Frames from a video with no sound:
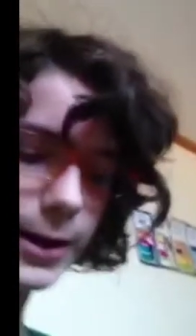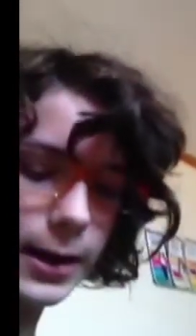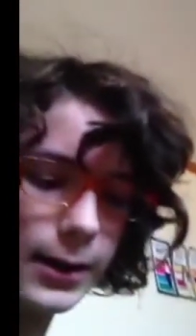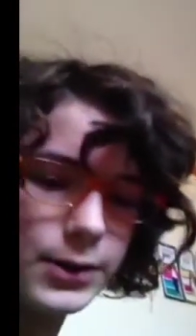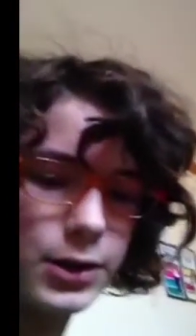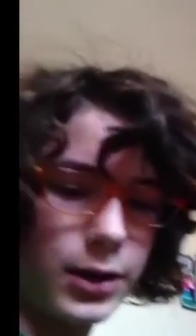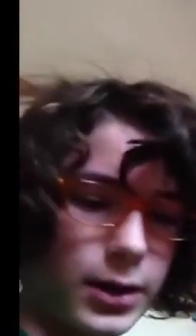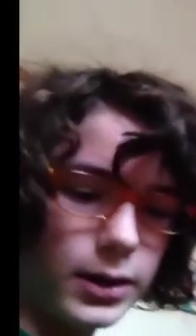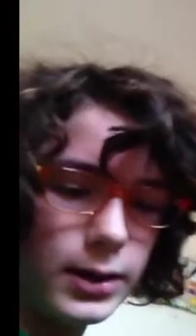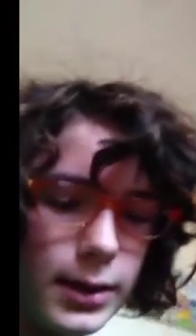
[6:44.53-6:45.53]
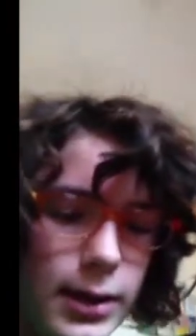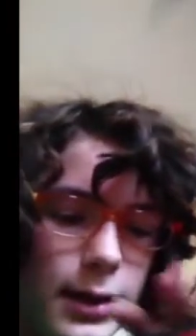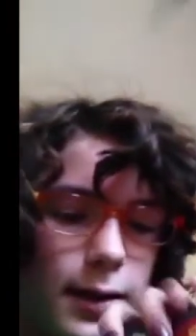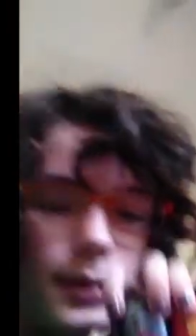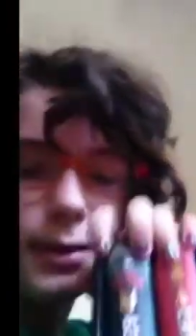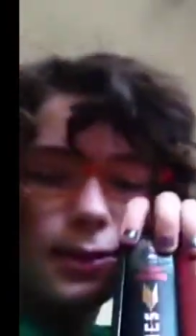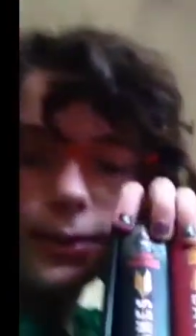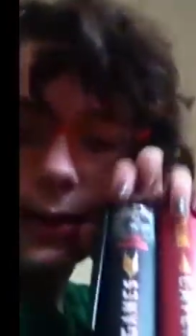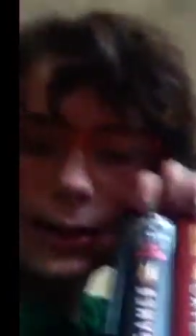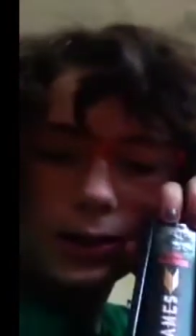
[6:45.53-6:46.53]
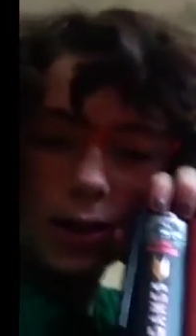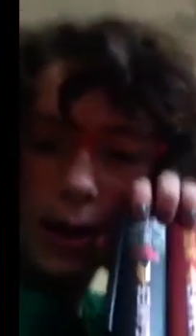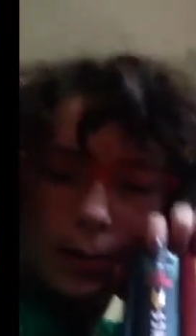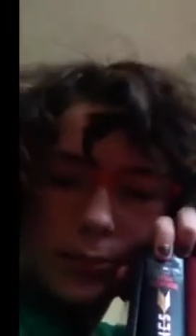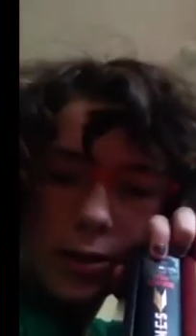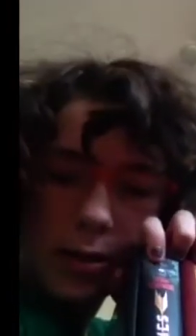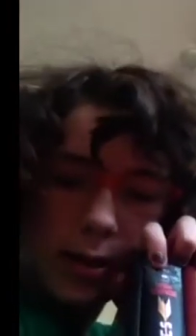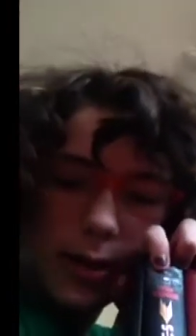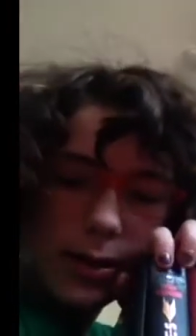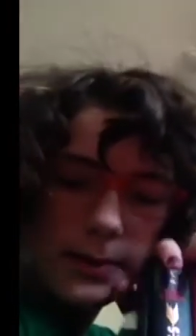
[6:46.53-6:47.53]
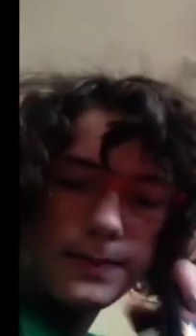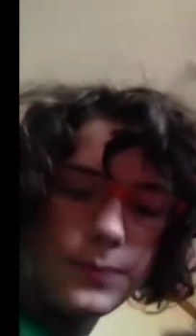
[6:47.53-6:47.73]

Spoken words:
character in the Hunger Games series?